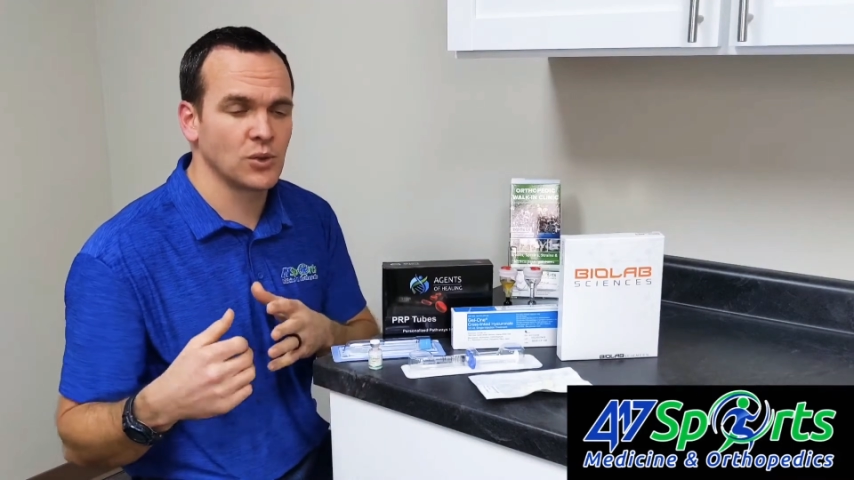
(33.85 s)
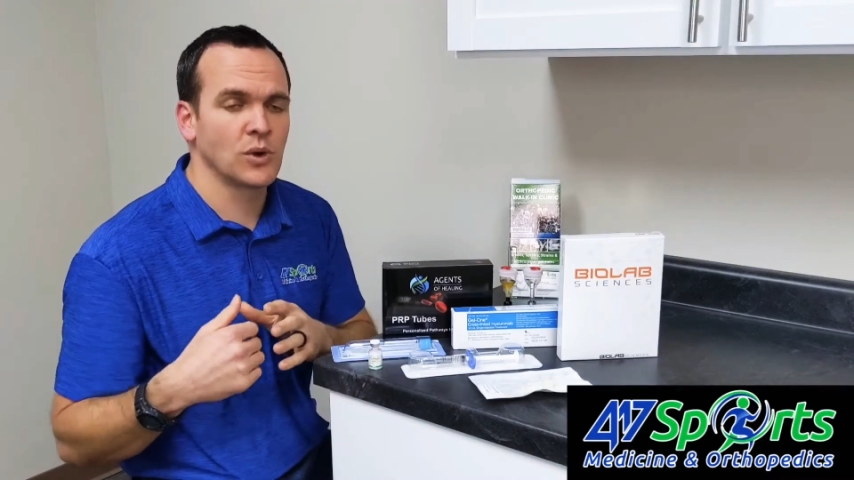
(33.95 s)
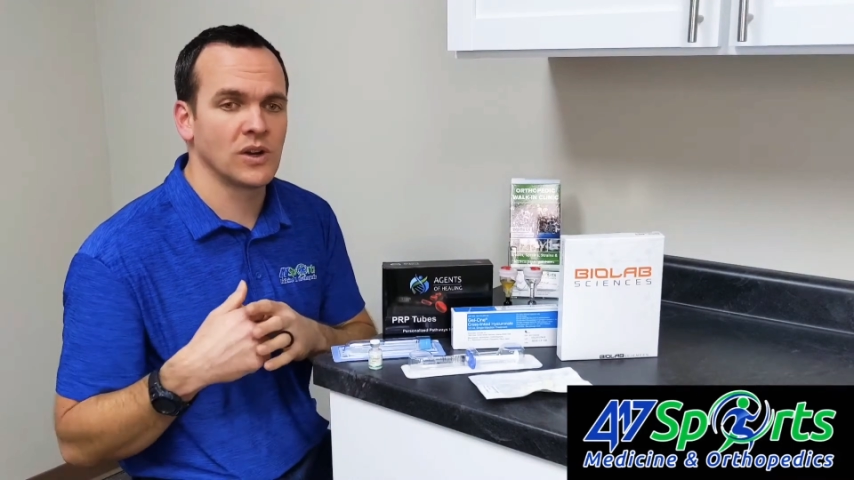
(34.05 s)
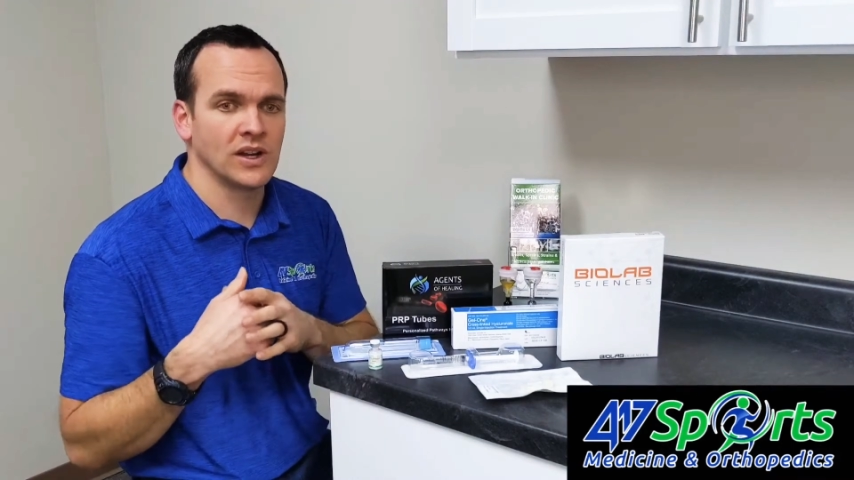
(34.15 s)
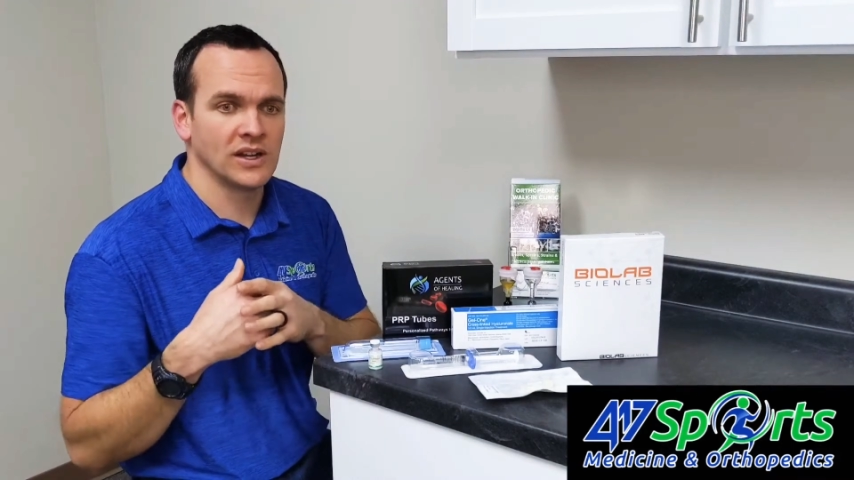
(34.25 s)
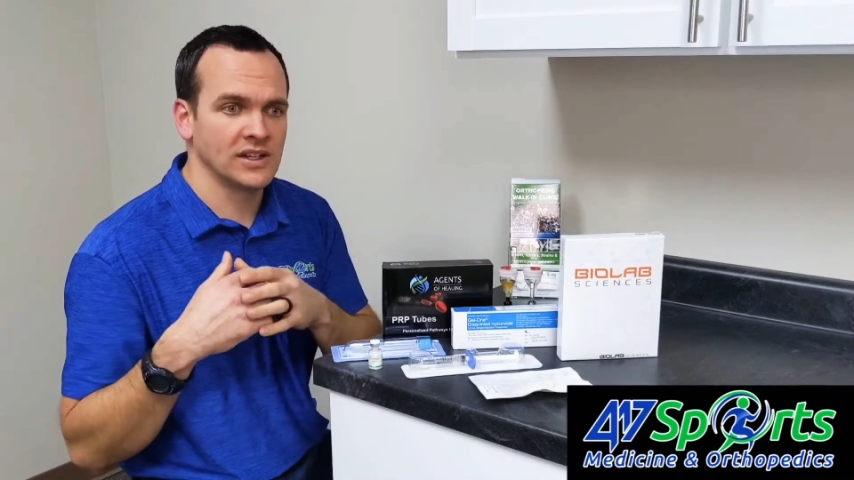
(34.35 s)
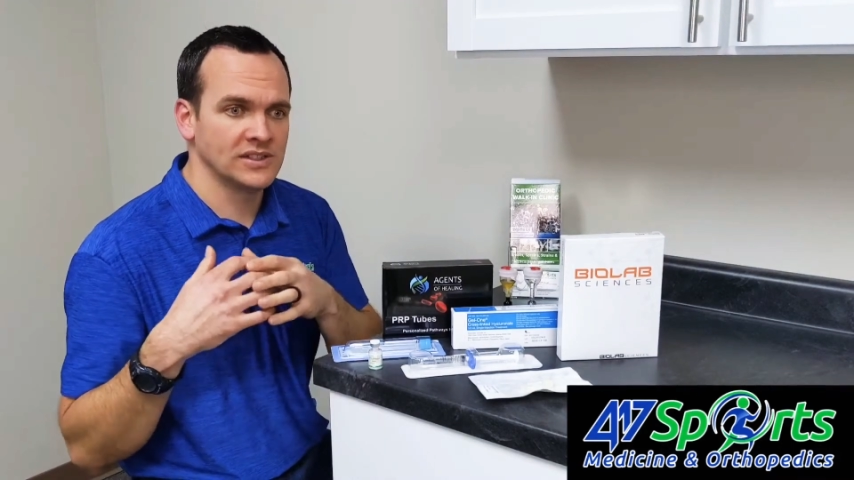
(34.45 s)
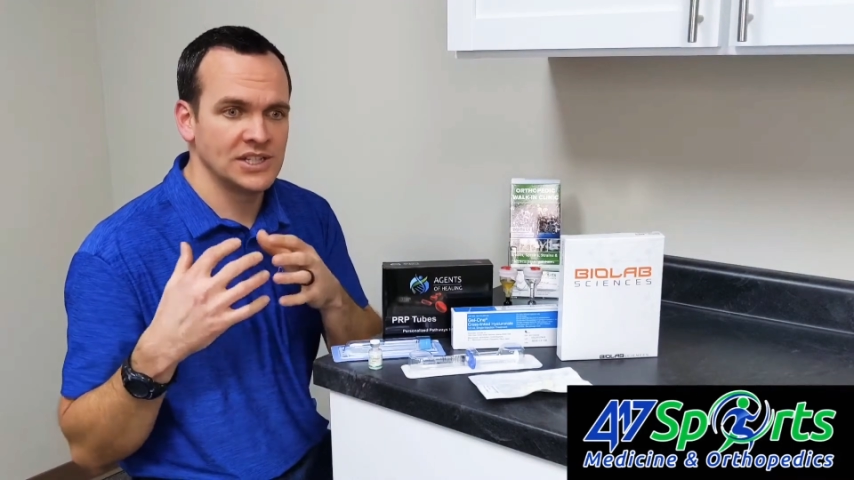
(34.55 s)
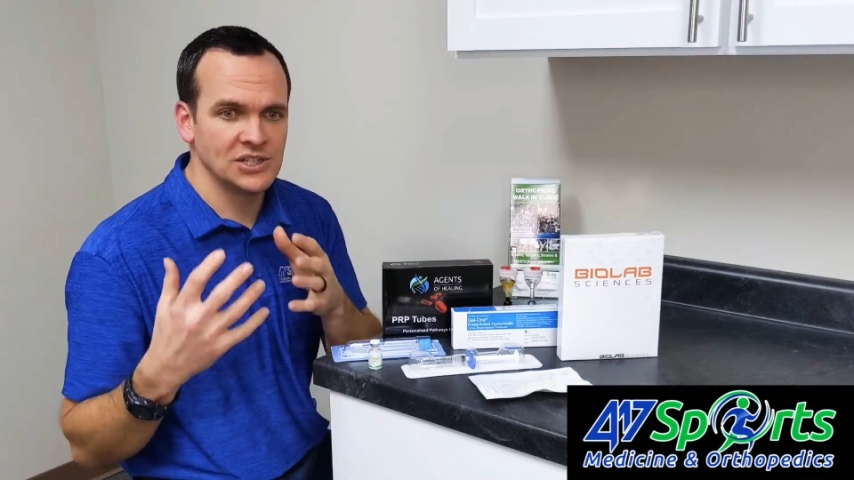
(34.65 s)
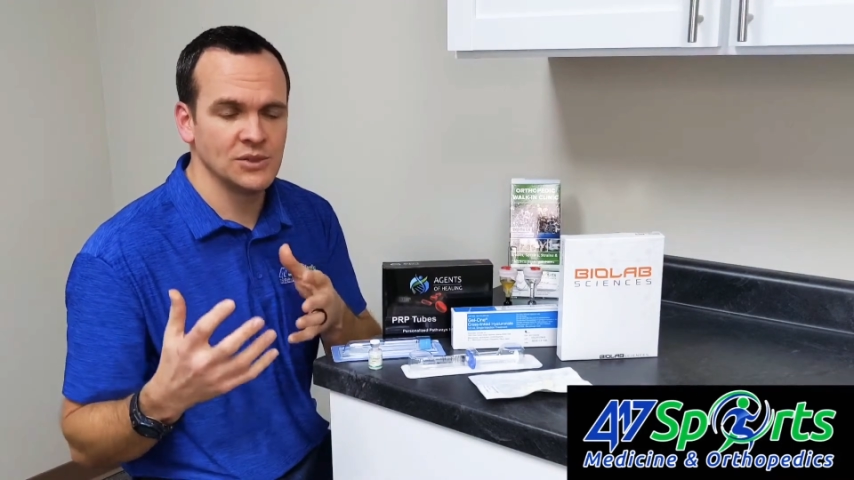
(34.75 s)

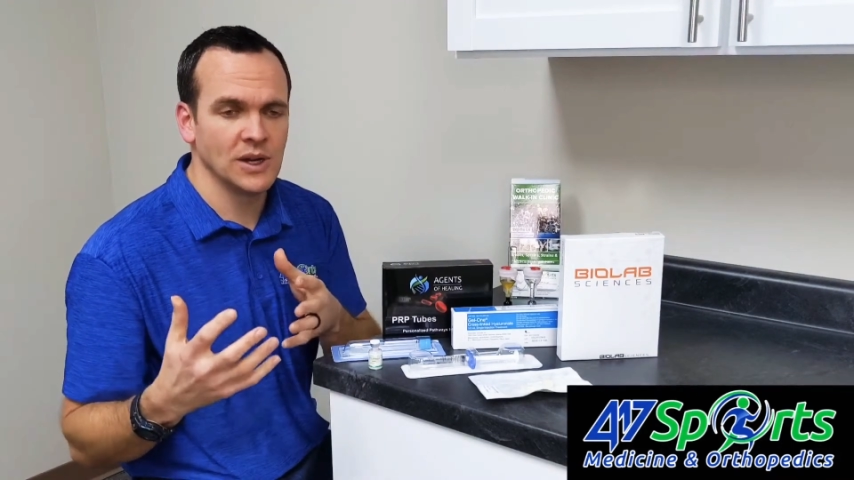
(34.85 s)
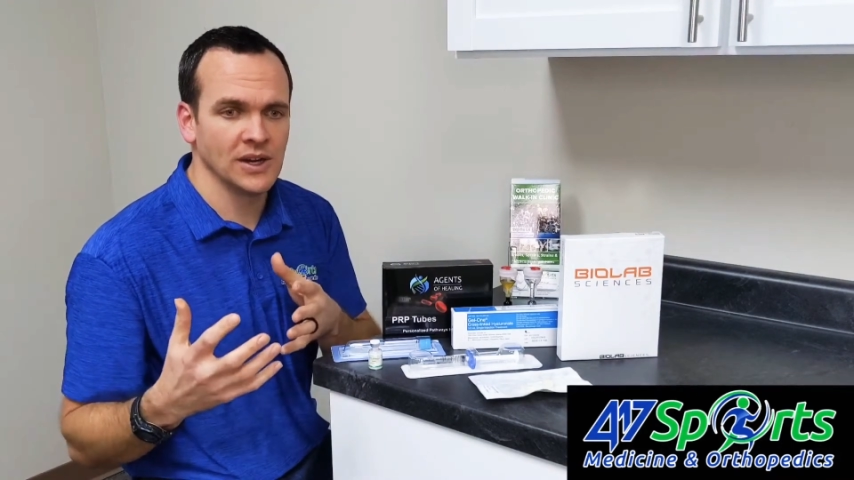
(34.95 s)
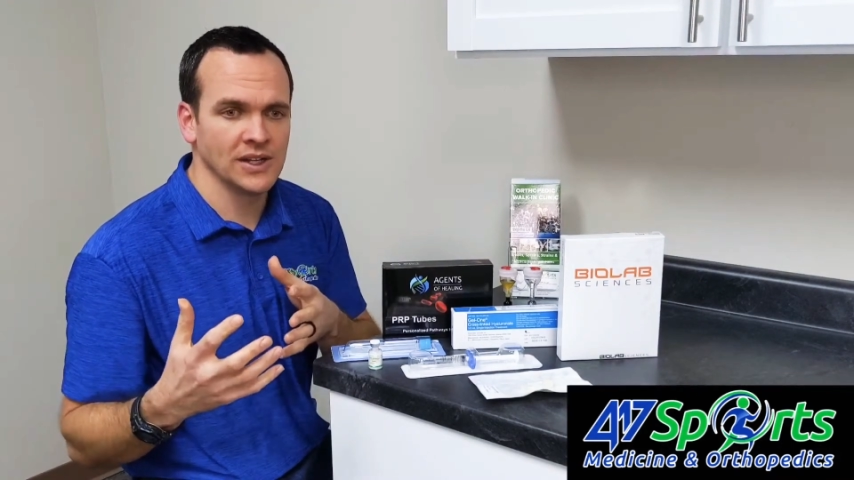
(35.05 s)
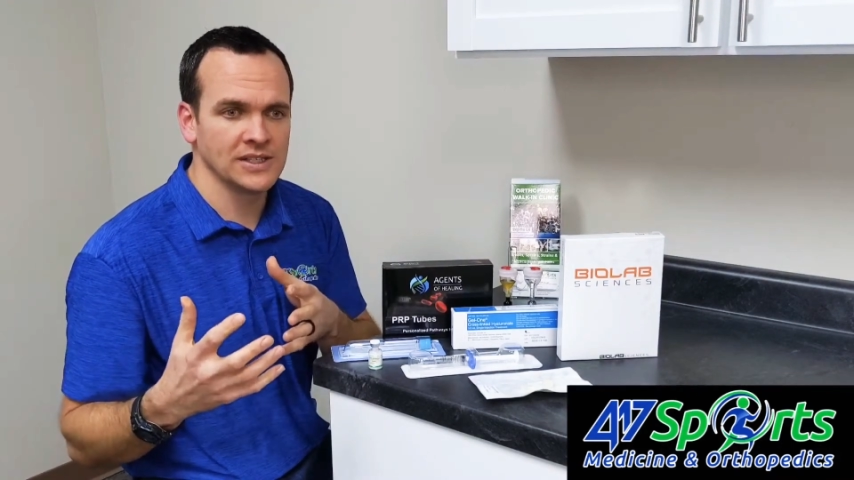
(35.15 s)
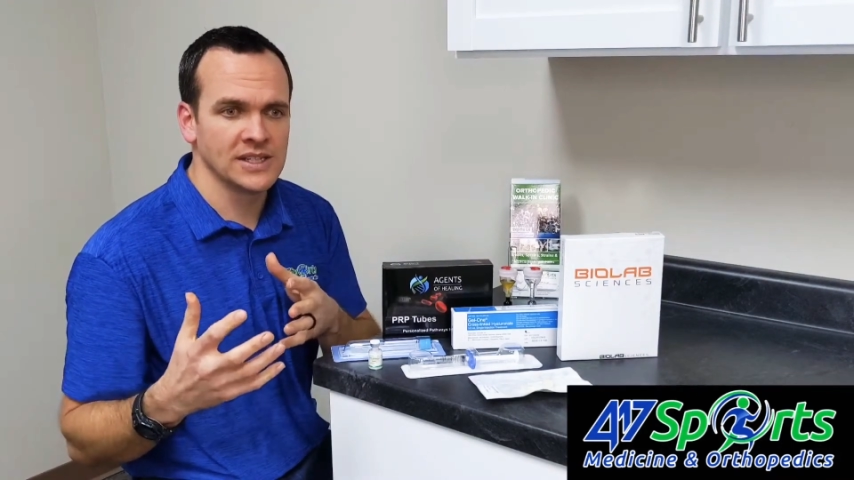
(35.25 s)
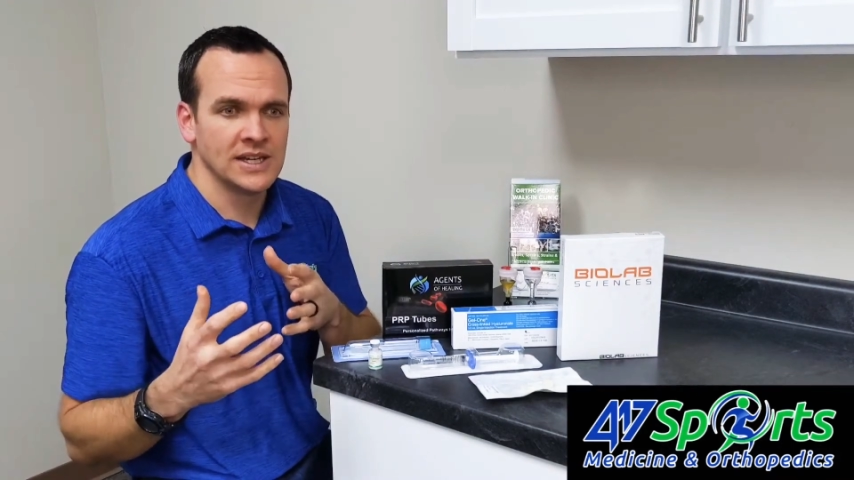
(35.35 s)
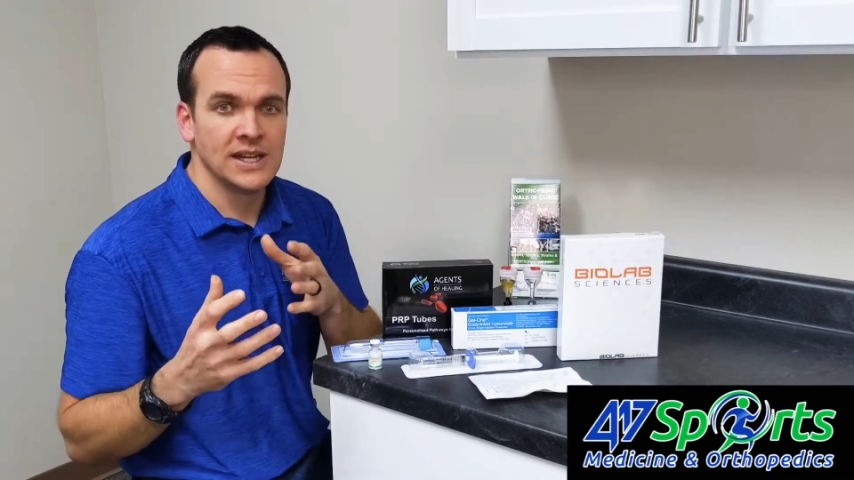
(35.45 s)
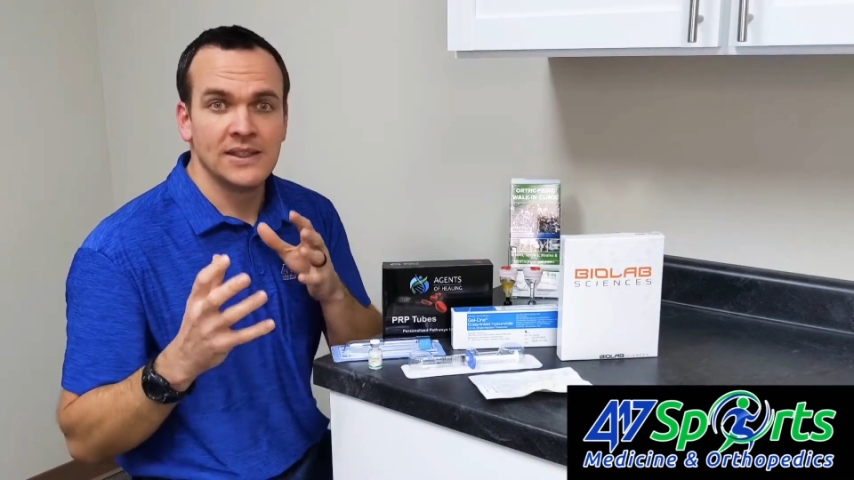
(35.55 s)
or tissue areas